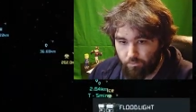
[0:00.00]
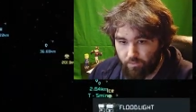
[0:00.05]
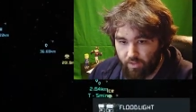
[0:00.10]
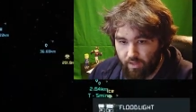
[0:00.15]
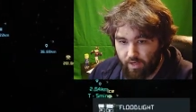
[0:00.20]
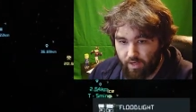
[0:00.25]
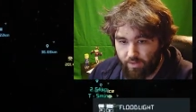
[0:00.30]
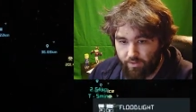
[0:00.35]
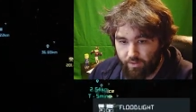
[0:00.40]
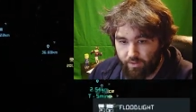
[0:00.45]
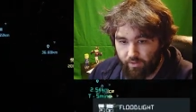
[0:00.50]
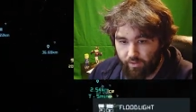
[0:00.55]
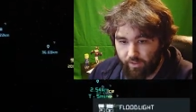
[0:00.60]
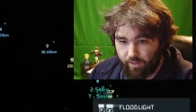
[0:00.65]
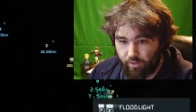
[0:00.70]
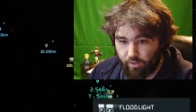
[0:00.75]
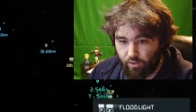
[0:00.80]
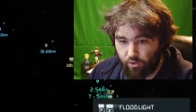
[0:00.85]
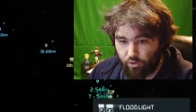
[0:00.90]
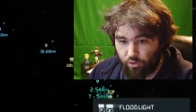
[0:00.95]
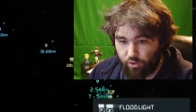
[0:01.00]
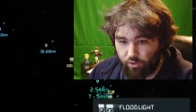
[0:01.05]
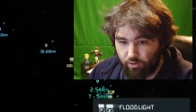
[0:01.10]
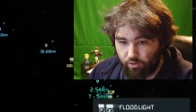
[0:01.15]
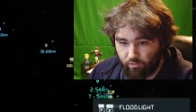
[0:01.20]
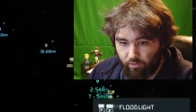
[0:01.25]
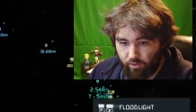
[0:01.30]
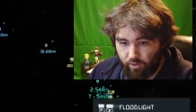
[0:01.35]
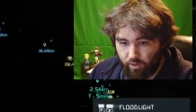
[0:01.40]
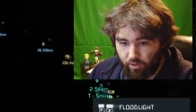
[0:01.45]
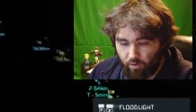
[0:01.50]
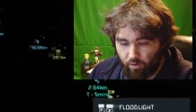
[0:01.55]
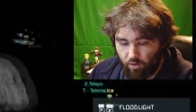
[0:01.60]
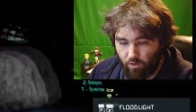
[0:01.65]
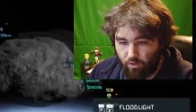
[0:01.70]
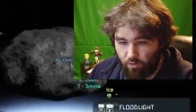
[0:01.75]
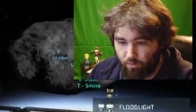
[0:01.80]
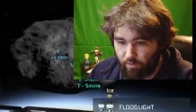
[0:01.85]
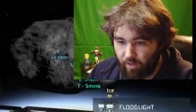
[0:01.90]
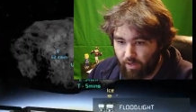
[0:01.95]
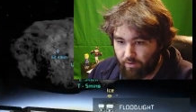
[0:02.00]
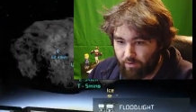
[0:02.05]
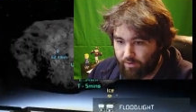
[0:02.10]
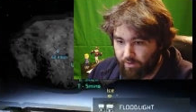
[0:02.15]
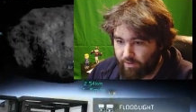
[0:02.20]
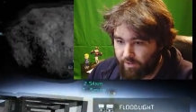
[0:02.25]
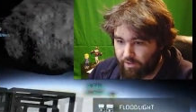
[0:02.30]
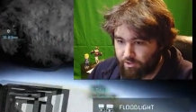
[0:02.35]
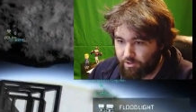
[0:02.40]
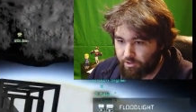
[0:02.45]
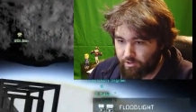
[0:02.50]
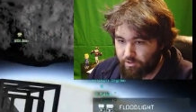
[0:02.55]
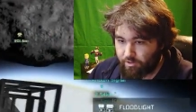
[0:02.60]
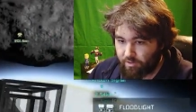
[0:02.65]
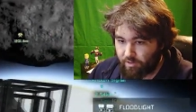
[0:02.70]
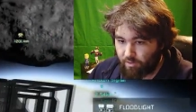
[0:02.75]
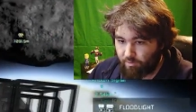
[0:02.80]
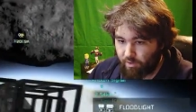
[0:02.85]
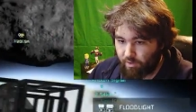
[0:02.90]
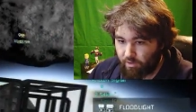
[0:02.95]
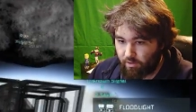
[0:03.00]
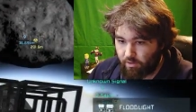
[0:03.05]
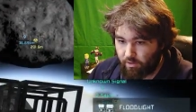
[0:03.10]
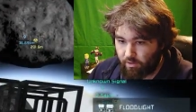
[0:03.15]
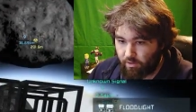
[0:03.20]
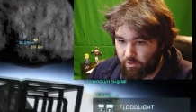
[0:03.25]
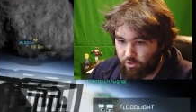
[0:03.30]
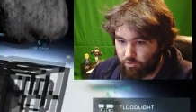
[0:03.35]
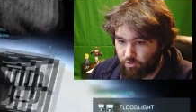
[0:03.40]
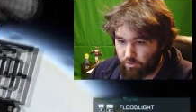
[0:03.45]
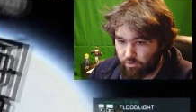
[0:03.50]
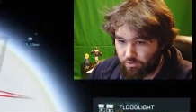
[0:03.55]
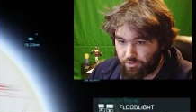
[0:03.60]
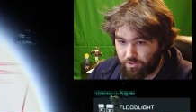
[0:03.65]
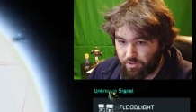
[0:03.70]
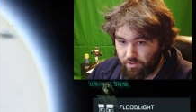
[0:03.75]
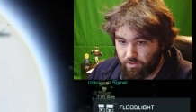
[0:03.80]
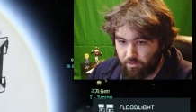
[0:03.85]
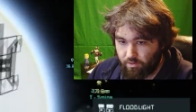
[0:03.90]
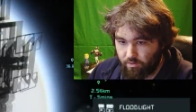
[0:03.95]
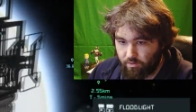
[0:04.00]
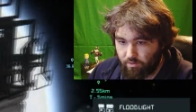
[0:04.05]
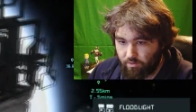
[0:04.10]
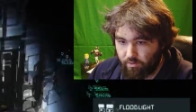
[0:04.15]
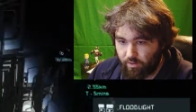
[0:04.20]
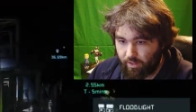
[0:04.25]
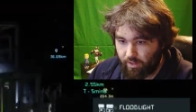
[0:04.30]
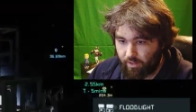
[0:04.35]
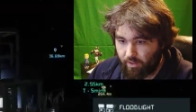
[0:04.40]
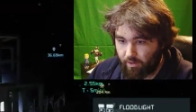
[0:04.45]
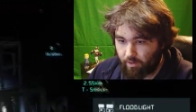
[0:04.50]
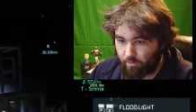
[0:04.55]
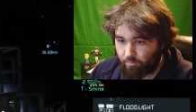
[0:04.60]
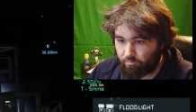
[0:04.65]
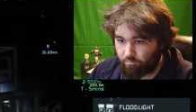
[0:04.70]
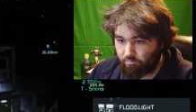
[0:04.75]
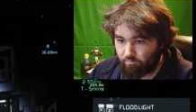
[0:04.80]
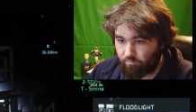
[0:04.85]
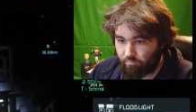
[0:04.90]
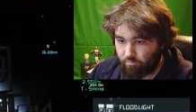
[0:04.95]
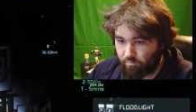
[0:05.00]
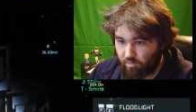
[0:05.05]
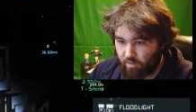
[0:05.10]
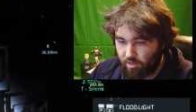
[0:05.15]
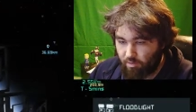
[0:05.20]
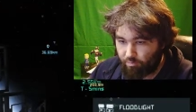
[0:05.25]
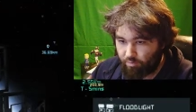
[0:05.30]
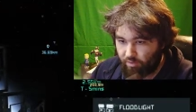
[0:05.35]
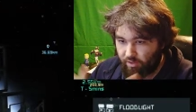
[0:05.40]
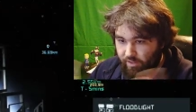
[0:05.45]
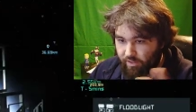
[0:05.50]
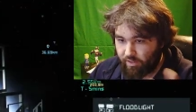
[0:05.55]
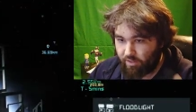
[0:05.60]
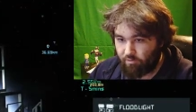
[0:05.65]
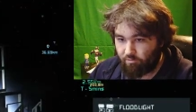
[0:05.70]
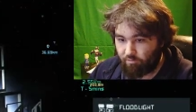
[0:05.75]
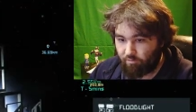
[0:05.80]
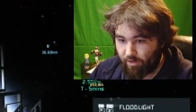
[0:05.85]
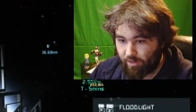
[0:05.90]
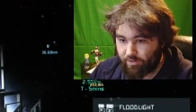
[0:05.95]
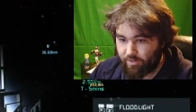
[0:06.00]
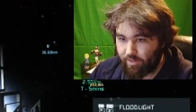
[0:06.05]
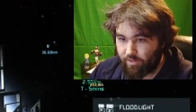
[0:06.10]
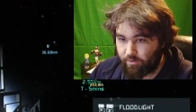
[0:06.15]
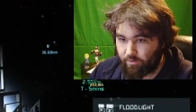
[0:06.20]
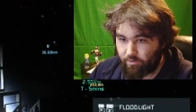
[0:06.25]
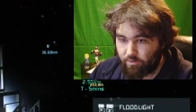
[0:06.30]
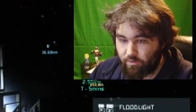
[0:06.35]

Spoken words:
And then, like, literally all around it is just going to be drills in a complete rectangle.